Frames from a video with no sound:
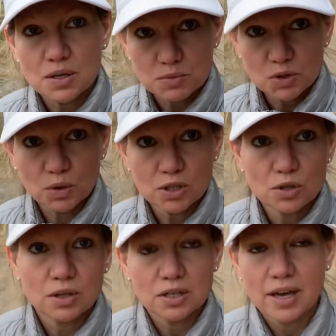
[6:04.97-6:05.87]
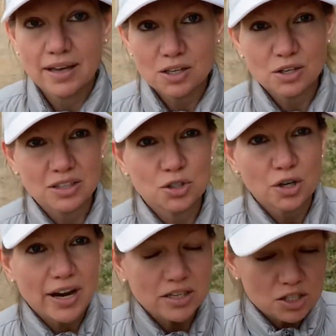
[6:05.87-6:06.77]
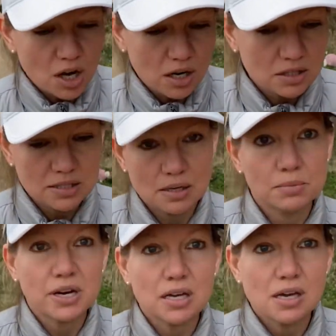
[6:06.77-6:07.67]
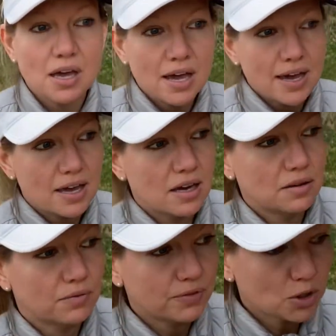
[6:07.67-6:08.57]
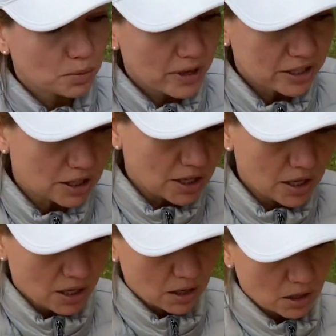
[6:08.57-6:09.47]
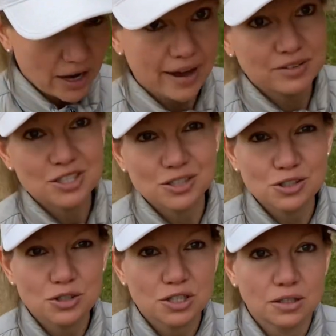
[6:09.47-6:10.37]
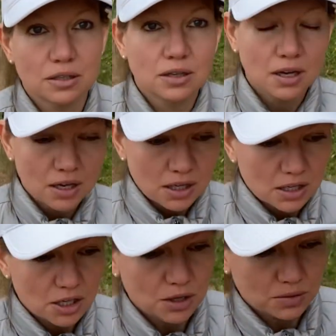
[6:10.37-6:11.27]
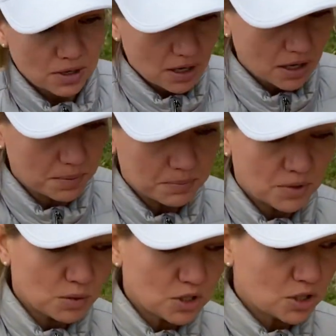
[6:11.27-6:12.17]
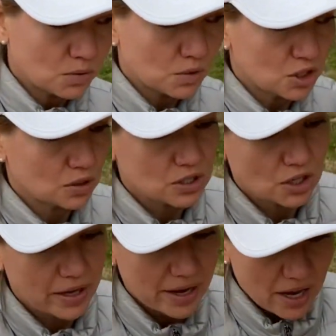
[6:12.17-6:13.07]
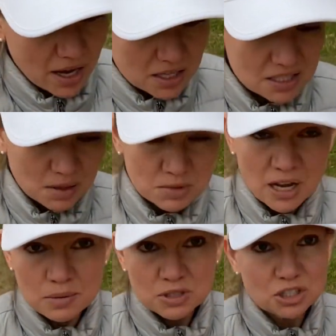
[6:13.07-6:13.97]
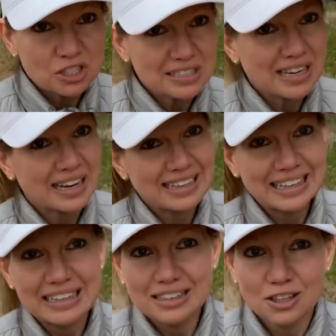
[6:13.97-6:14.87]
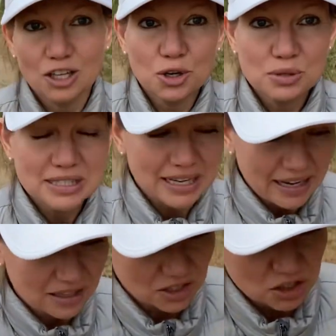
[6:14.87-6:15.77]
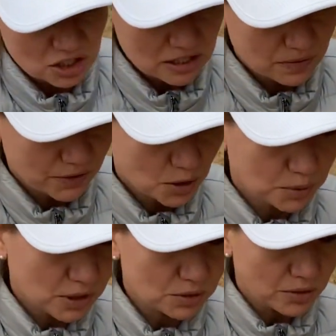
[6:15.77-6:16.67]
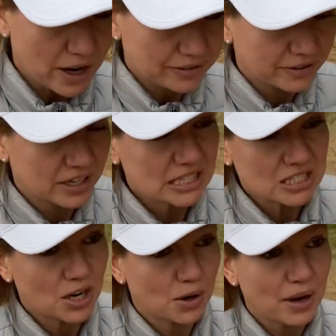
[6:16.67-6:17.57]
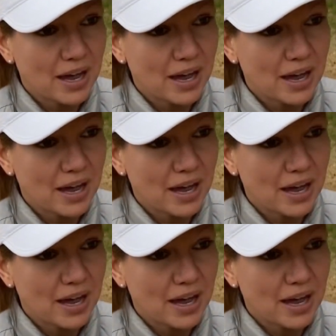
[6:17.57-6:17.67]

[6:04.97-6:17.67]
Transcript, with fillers: sort, you can you can try to talk to somebody and feel better or have a solution, you know, um, which which was good. Sometimes you just kind of get in a low state and you just feel pretty rough. So